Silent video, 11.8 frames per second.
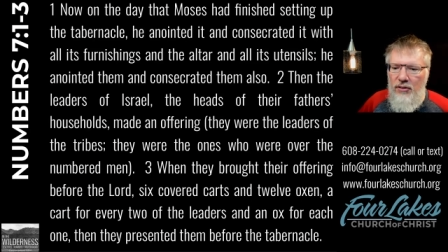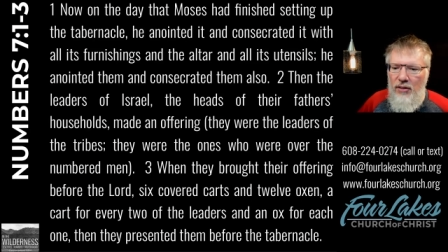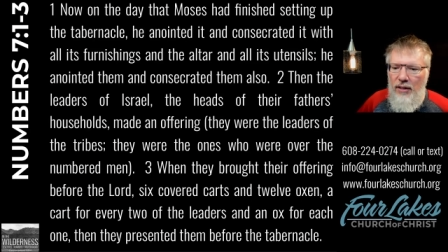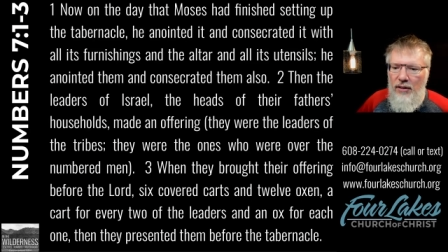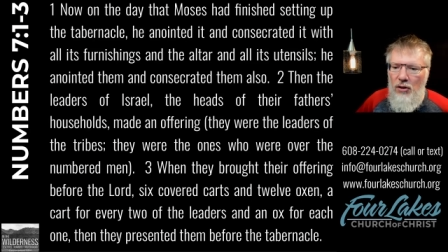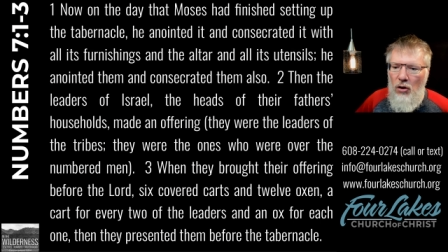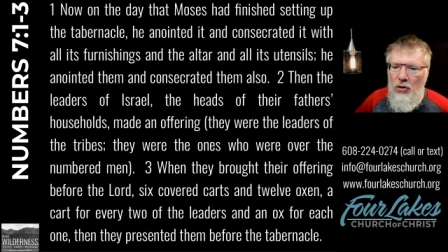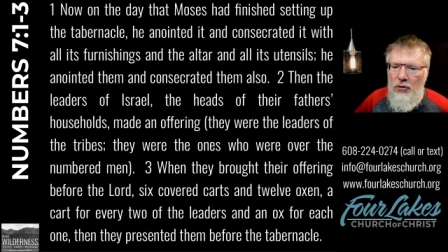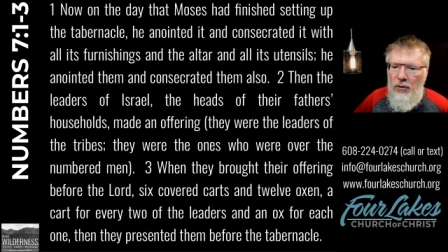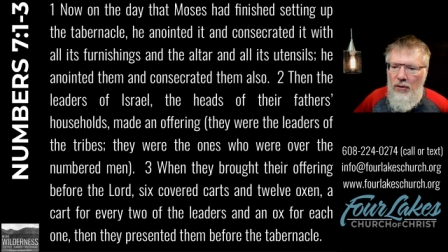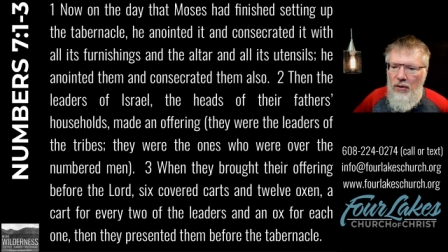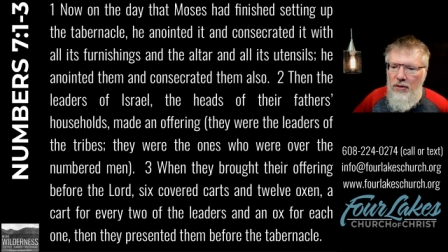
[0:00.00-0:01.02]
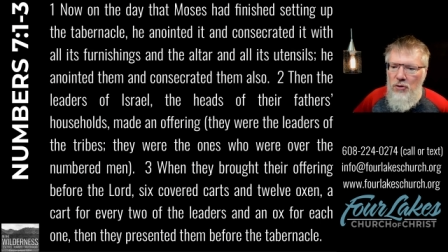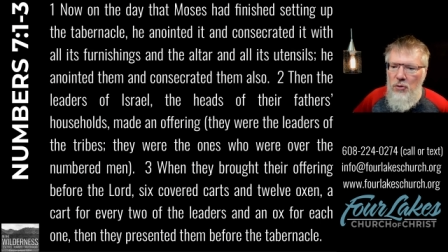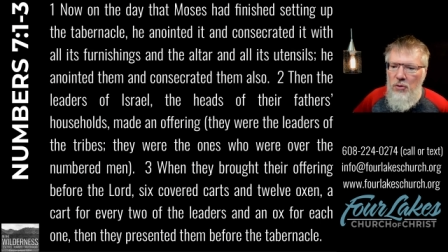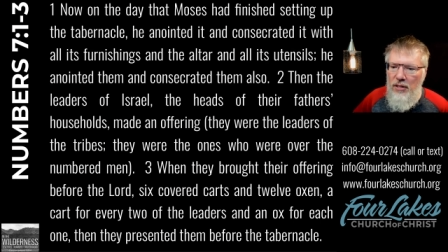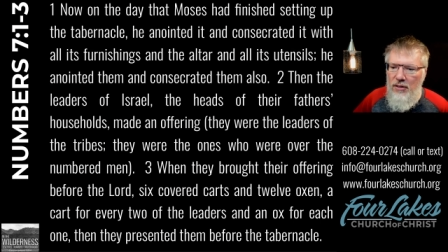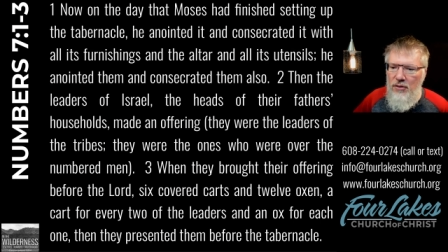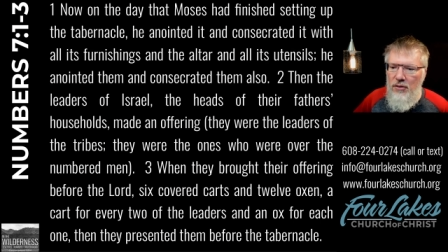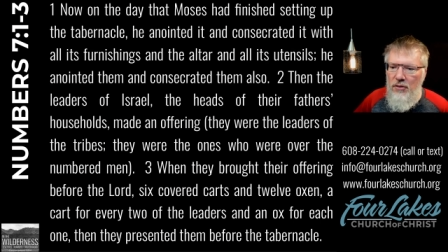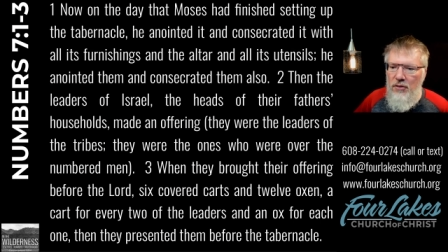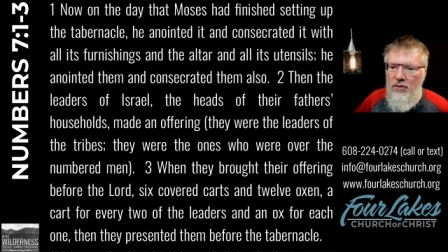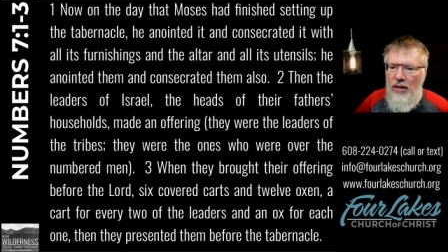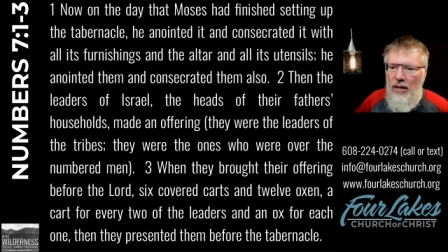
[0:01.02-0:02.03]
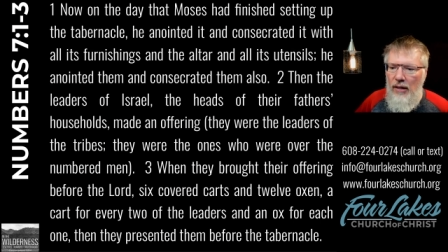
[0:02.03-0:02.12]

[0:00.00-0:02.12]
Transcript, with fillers: and the altar and all its utensils.